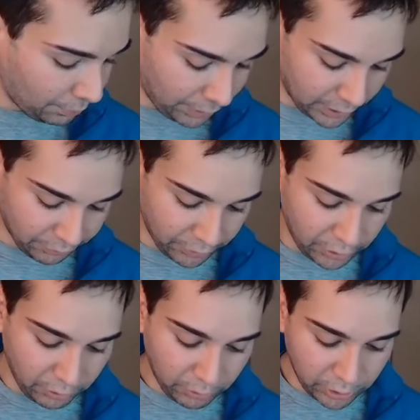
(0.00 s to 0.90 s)
is for
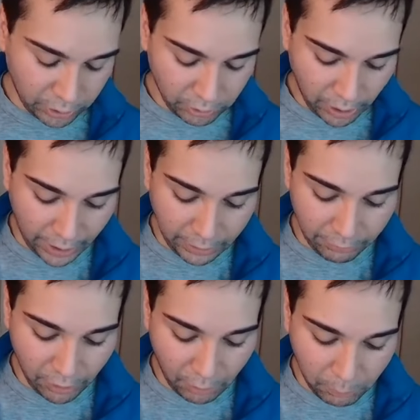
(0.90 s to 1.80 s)
you to kind
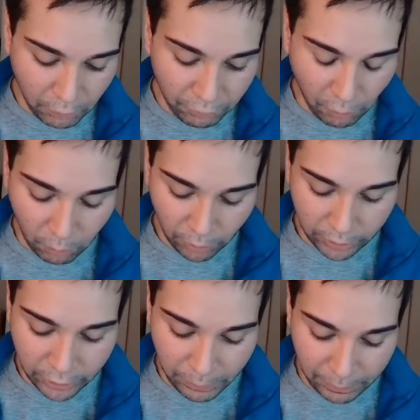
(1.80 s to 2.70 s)
of move forward.
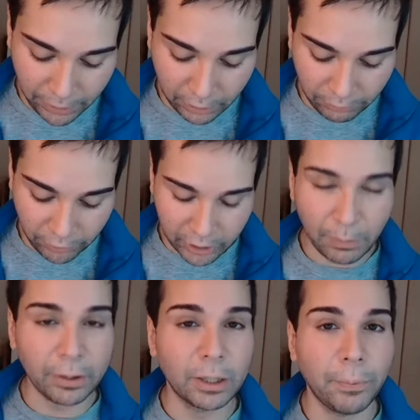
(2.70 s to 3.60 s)
You may be confused
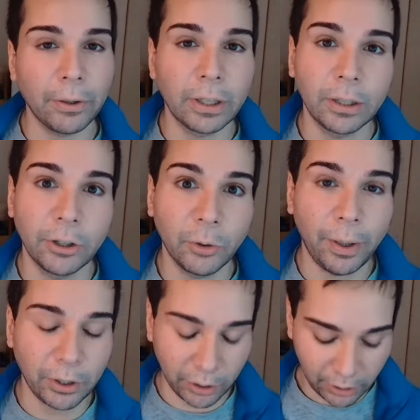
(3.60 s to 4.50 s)
about this person's
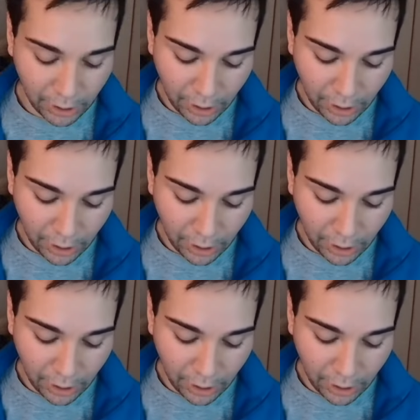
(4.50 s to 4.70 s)
situation.